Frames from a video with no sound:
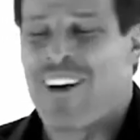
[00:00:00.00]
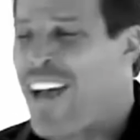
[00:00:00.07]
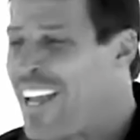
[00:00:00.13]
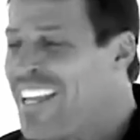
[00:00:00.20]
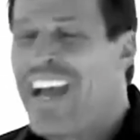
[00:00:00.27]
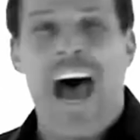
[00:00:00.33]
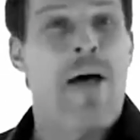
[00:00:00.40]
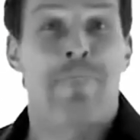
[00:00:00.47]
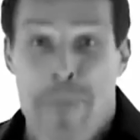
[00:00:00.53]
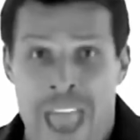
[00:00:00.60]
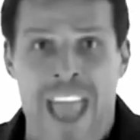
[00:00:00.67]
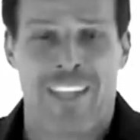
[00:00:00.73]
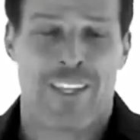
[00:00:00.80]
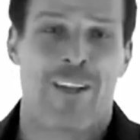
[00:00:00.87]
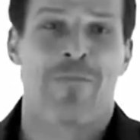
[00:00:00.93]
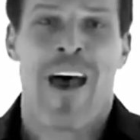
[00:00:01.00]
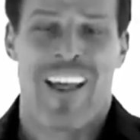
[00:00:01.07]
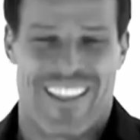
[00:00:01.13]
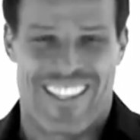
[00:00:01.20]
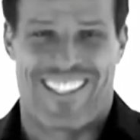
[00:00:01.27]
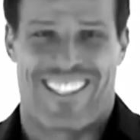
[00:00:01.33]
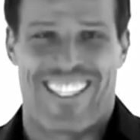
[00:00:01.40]
But I'm passionate
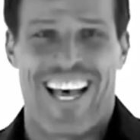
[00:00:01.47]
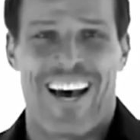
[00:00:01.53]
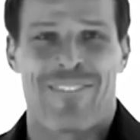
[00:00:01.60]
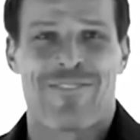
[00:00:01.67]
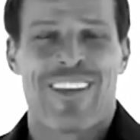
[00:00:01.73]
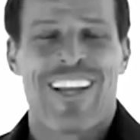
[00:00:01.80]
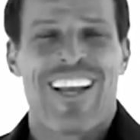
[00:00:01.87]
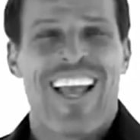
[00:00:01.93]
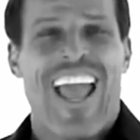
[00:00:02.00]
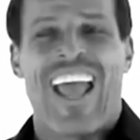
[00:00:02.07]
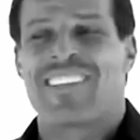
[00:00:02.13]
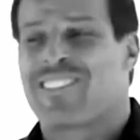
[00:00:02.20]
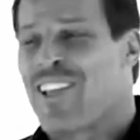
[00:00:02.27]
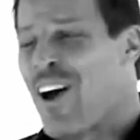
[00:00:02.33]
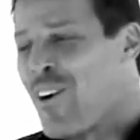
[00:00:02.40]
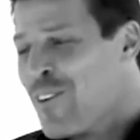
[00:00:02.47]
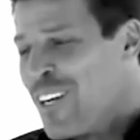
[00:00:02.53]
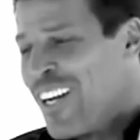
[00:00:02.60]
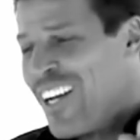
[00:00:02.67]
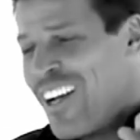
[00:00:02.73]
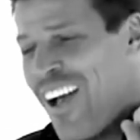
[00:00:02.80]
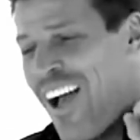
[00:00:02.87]
about this stuff. And so
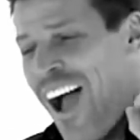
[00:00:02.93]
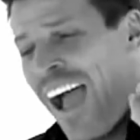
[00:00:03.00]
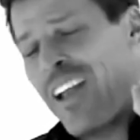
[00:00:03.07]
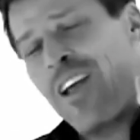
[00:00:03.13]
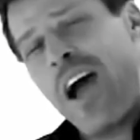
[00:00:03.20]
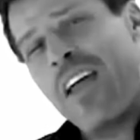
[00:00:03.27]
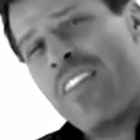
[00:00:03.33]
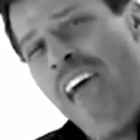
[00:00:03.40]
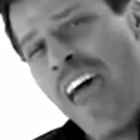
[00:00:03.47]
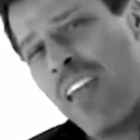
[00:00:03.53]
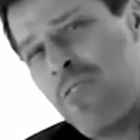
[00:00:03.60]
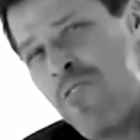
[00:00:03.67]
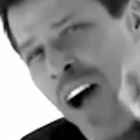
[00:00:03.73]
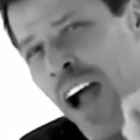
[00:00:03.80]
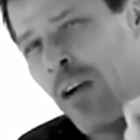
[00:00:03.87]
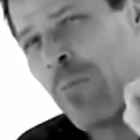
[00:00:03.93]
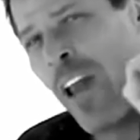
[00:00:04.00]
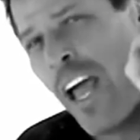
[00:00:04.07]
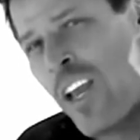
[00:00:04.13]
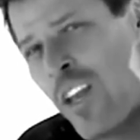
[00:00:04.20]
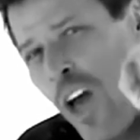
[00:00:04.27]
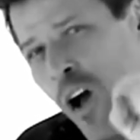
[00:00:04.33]
in that environment,
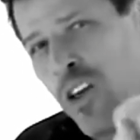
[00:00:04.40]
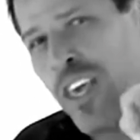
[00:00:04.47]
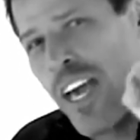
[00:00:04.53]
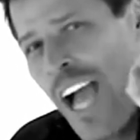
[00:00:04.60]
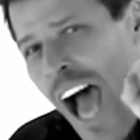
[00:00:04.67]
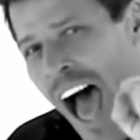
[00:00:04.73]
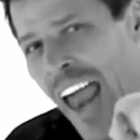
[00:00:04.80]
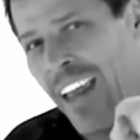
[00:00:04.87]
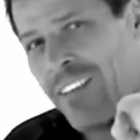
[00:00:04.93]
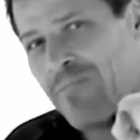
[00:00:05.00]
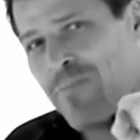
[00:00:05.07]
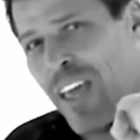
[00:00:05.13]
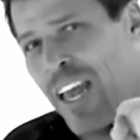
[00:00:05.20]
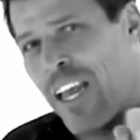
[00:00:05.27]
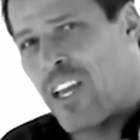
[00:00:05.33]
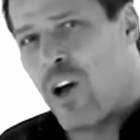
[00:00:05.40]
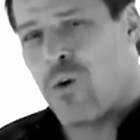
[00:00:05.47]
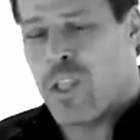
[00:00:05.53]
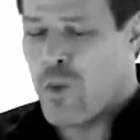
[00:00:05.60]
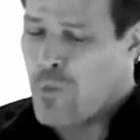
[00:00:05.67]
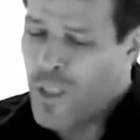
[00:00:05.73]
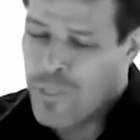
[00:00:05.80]
I know you got it. And I know
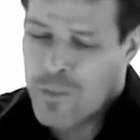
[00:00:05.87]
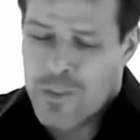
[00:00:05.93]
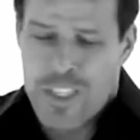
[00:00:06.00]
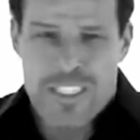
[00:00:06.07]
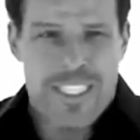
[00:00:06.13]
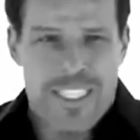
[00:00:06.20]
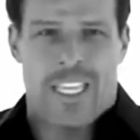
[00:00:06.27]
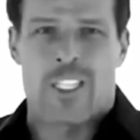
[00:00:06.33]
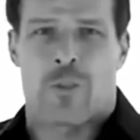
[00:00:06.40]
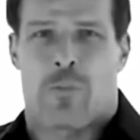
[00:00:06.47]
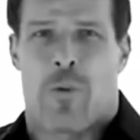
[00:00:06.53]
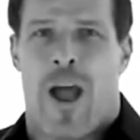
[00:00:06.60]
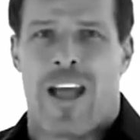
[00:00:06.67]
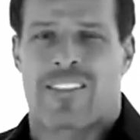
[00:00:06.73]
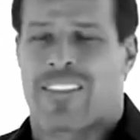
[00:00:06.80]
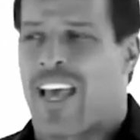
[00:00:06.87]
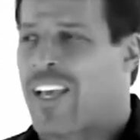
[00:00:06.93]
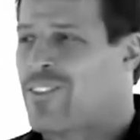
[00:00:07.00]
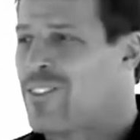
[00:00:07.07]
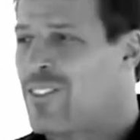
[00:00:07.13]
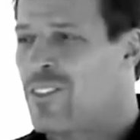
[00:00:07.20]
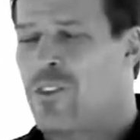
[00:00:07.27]
when you went through the Dickens
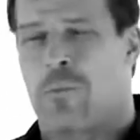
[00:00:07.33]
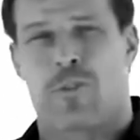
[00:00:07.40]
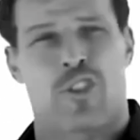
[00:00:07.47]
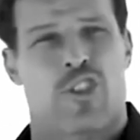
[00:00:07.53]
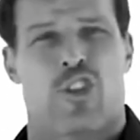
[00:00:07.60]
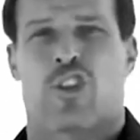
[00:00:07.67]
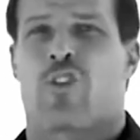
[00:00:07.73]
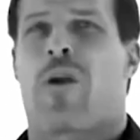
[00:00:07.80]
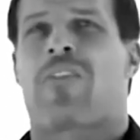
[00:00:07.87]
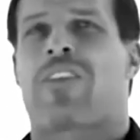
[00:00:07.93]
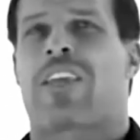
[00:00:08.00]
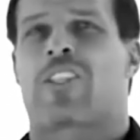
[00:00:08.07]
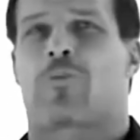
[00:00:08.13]
process, I'm sure you had the